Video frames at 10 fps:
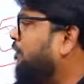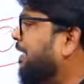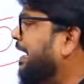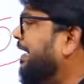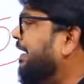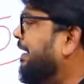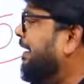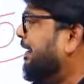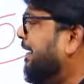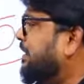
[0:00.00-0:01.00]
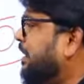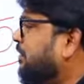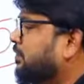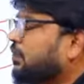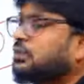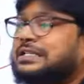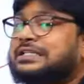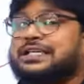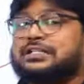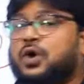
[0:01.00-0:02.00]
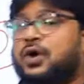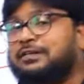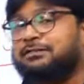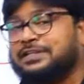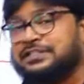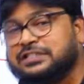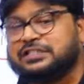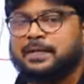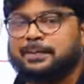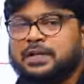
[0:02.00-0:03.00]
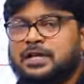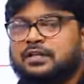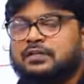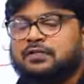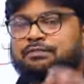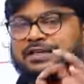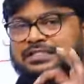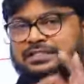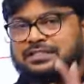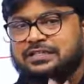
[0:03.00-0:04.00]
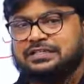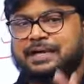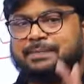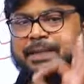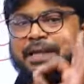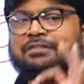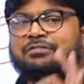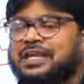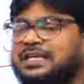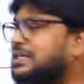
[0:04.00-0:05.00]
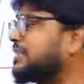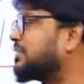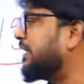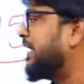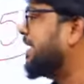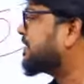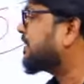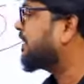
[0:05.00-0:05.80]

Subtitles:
related literature. No, this is not the first step. The first step in research is